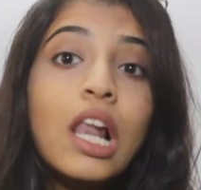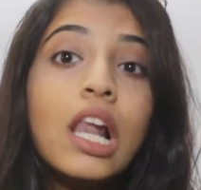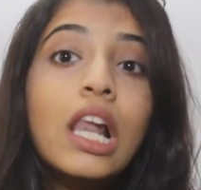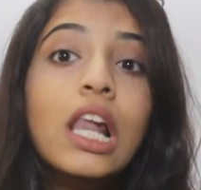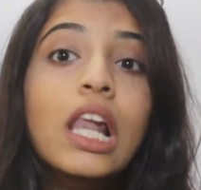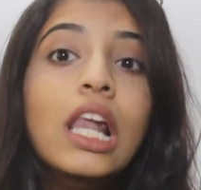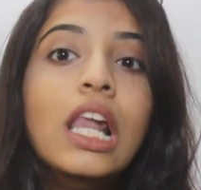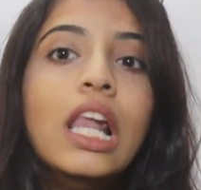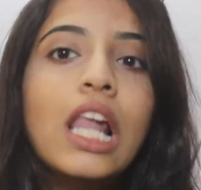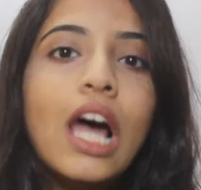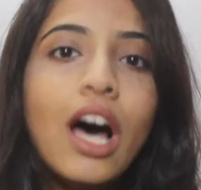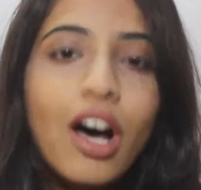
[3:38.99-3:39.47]

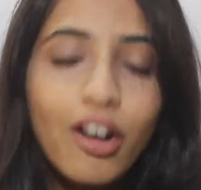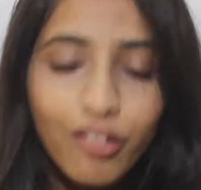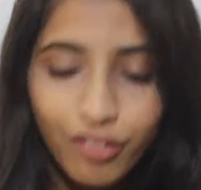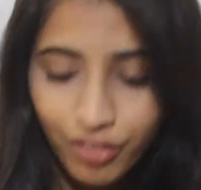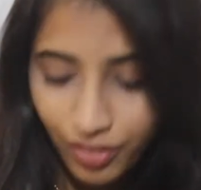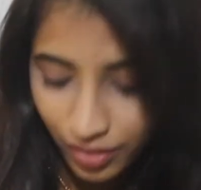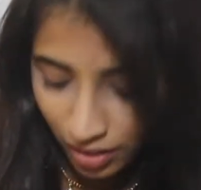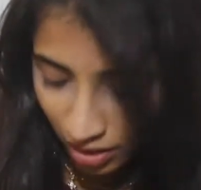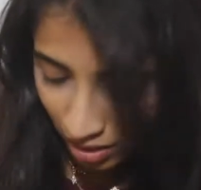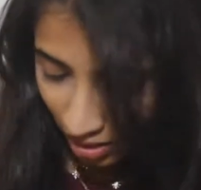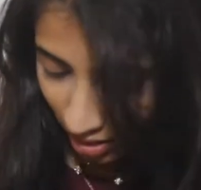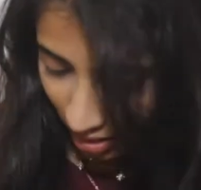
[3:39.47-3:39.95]

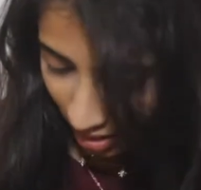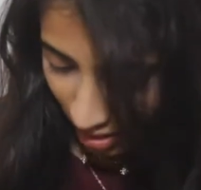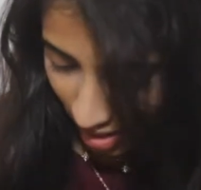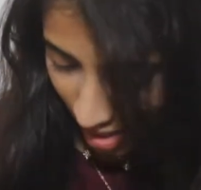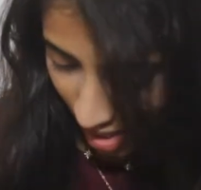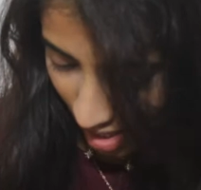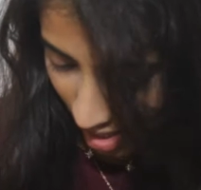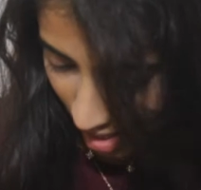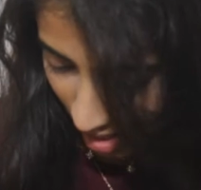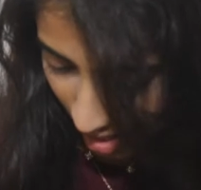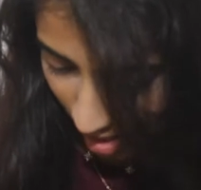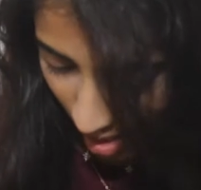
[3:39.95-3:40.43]
loved
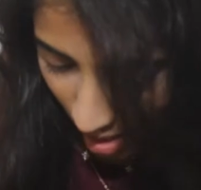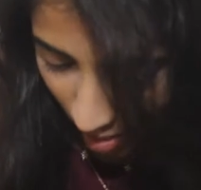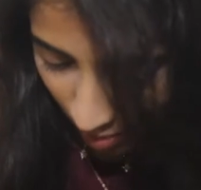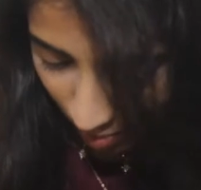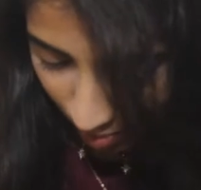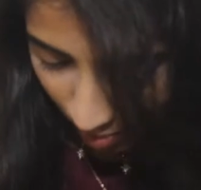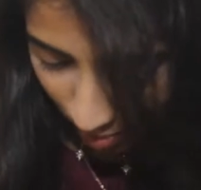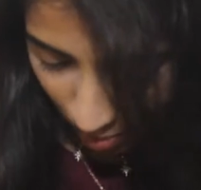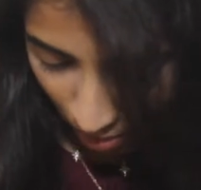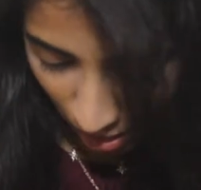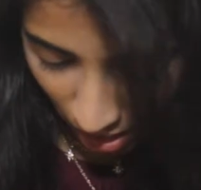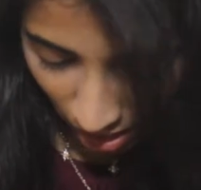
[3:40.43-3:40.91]
this
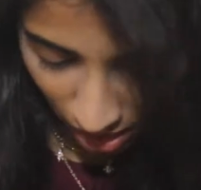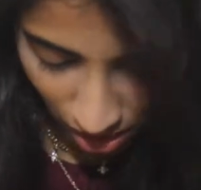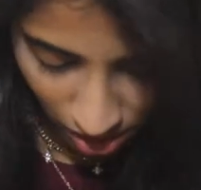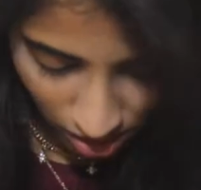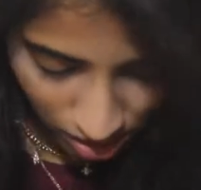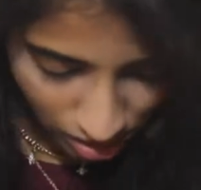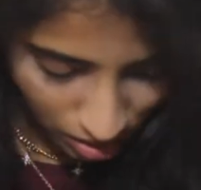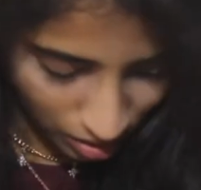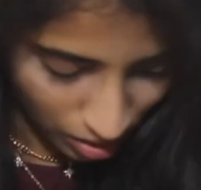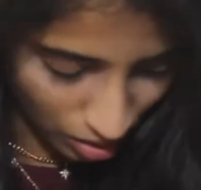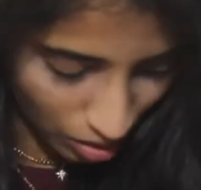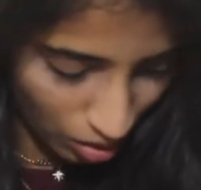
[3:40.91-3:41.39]

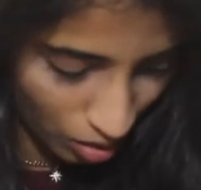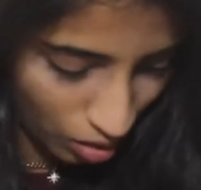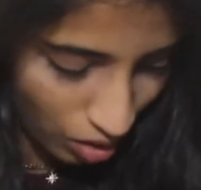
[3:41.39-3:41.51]
piece